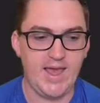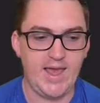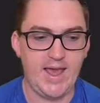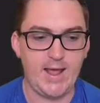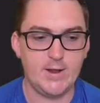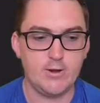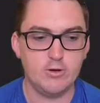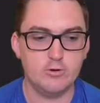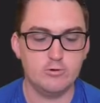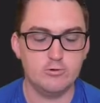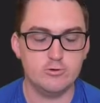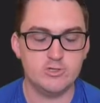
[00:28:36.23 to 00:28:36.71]

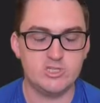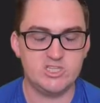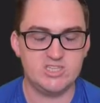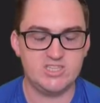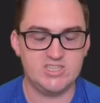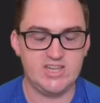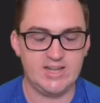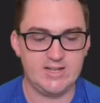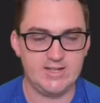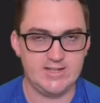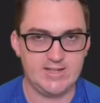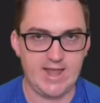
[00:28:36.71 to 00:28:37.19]
and
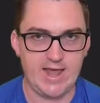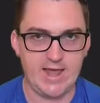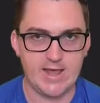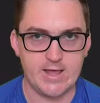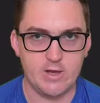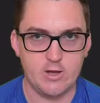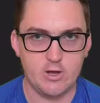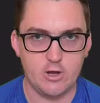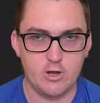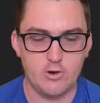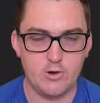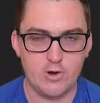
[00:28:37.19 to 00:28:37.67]

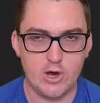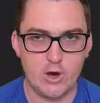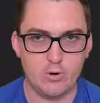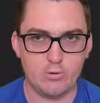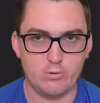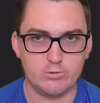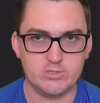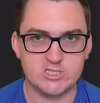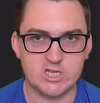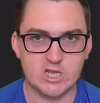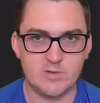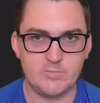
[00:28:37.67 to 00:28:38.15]
Oostende who are
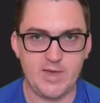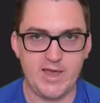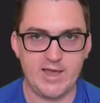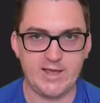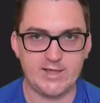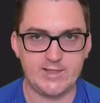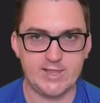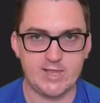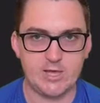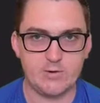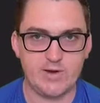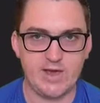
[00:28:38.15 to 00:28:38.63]
also
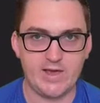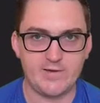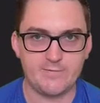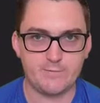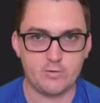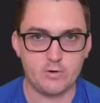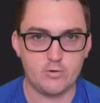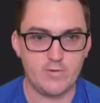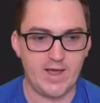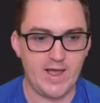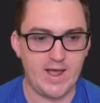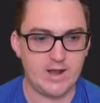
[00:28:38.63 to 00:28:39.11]
making their way
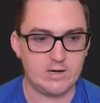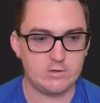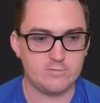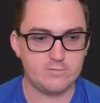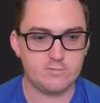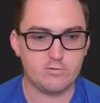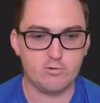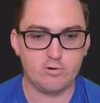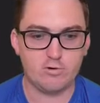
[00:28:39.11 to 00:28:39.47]
through out of